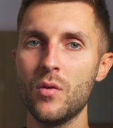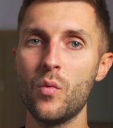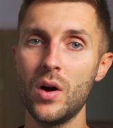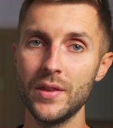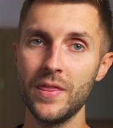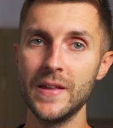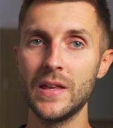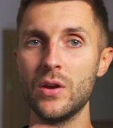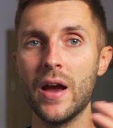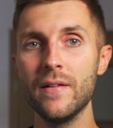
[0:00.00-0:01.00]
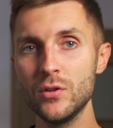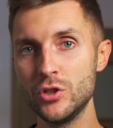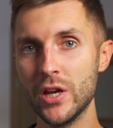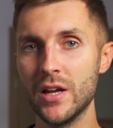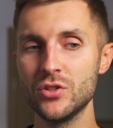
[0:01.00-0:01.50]
one thing that you have to
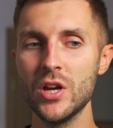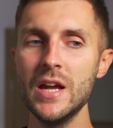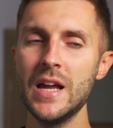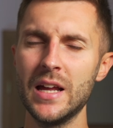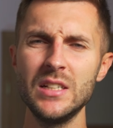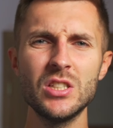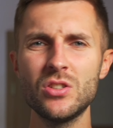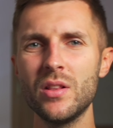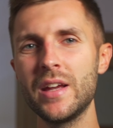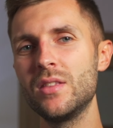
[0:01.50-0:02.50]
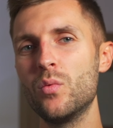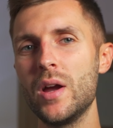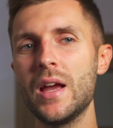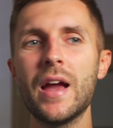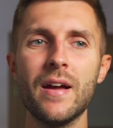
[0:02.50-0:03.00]
change, and I just don't like the
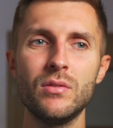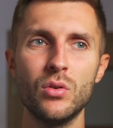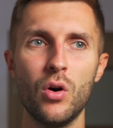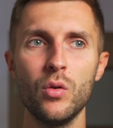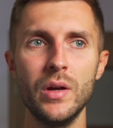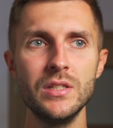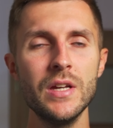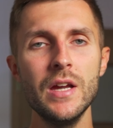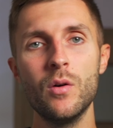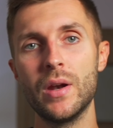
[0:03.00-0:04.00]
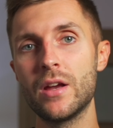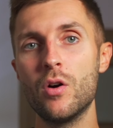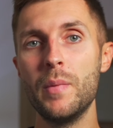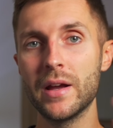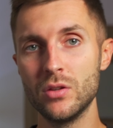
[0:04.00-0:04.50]
way I have to always, when I
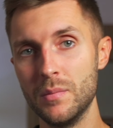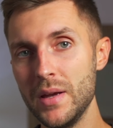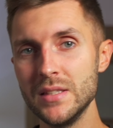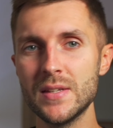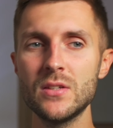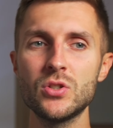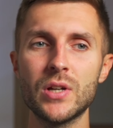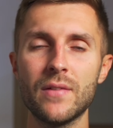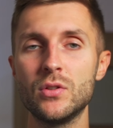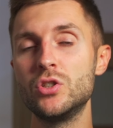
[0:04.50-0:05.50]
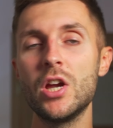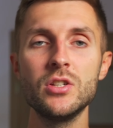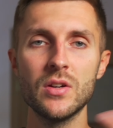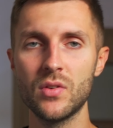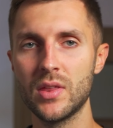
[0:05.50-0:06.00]
go back to the main sensor, I have to
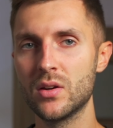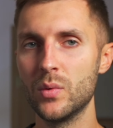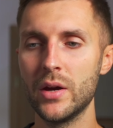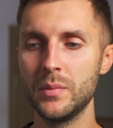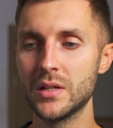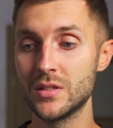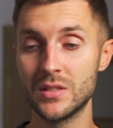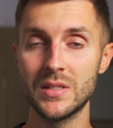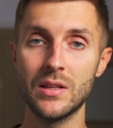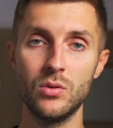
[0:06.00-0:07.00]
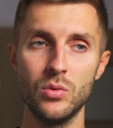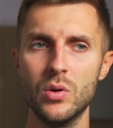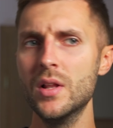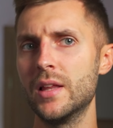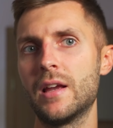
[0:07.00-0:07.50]
change everything around because it's set to
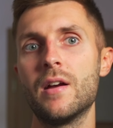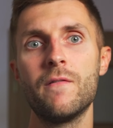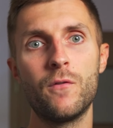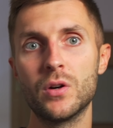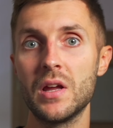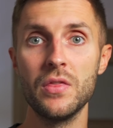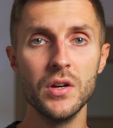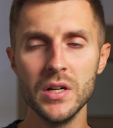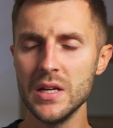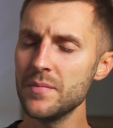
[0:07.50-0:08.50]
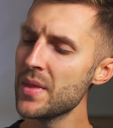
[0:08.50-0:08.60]
like four K thirty.